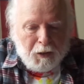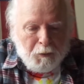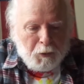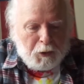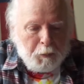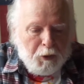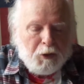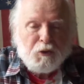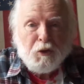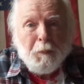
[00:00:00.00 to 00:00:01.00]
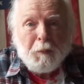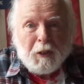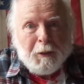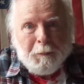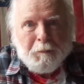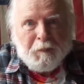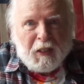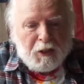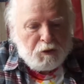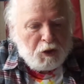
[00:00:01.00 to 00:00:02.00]
Well, to put it simply,
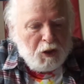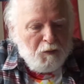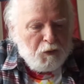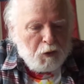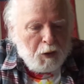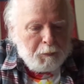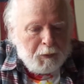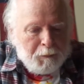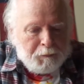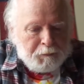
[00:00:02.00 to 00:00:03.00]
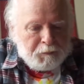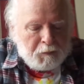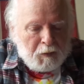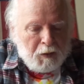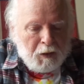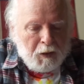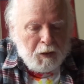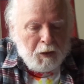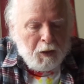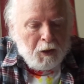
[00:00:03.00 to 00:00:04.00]
it's a cover-up.
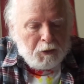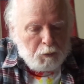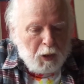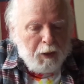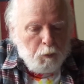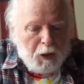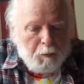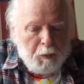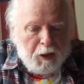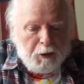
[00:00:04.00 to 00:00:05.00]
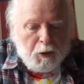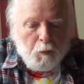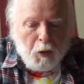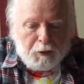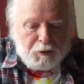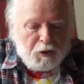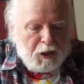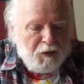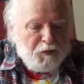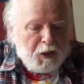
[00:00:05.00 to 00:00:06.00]
The right-wing media wants to
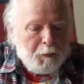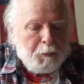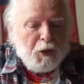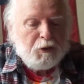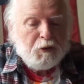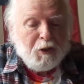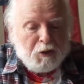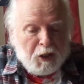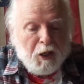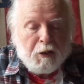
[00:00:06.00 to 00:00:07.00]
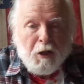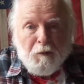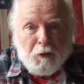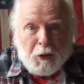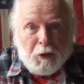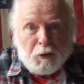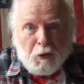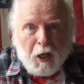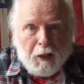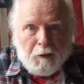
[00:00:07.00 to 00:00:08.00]
give the impression that they are covering the
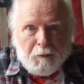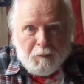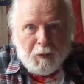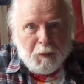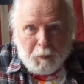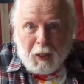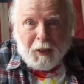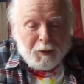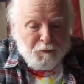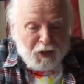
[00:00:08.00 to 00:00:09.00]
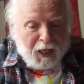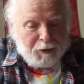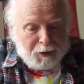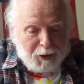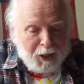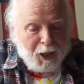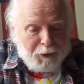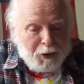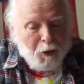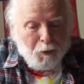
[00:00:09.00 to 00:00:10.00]
trial. In fact, that they are
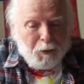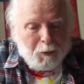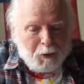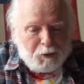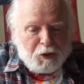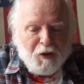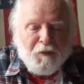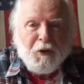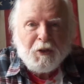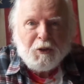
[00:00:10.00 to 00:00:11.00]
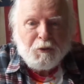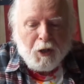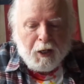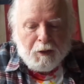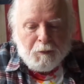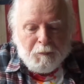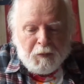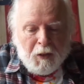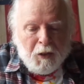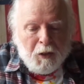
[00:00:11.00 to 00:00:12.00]
the only ones covering the trial
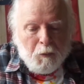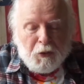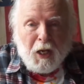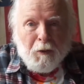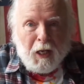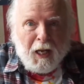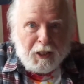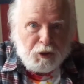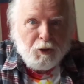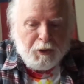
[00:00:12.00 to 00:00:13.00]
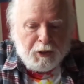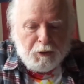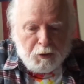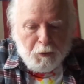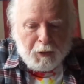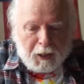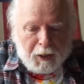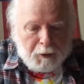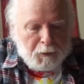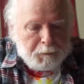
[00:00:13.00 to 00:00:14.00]
without actually doing it.